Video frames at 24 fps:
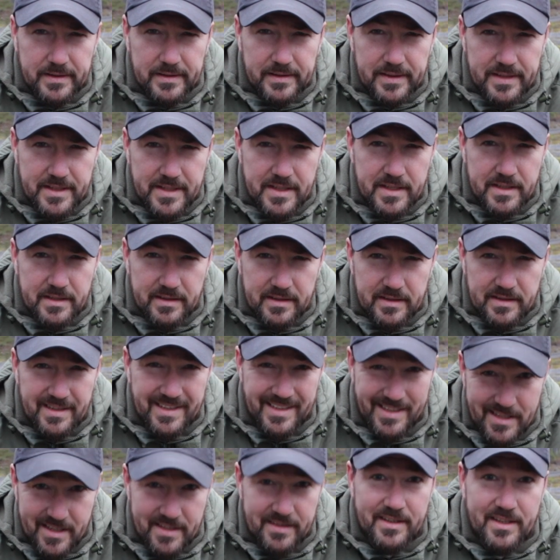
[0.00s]
This is
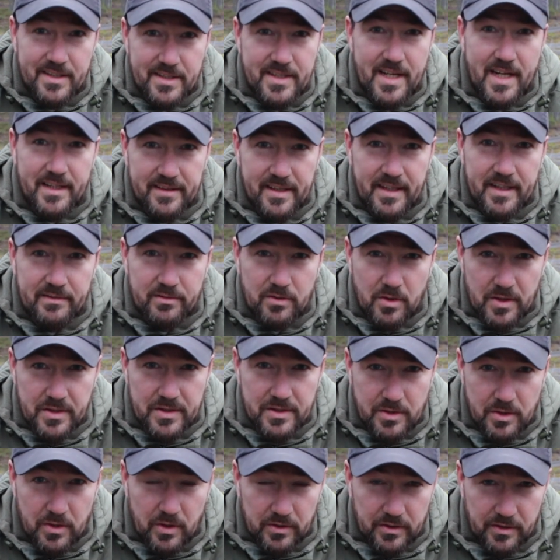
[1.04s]
the set that I've got
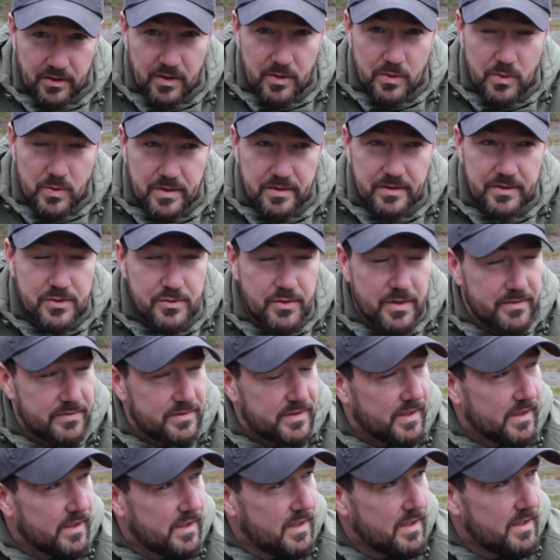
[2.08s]
is called Luke the
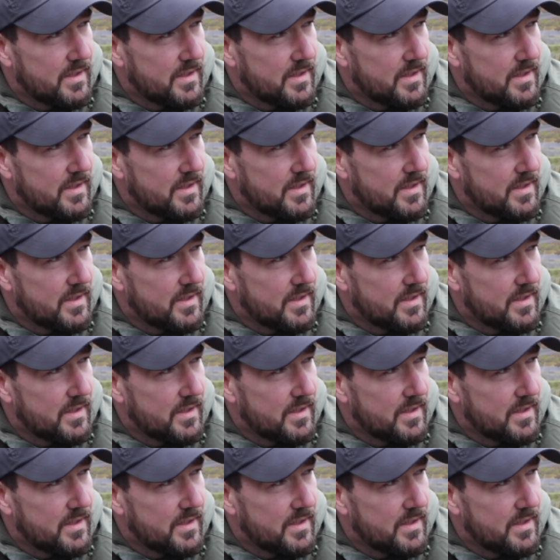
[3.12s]
Drifter.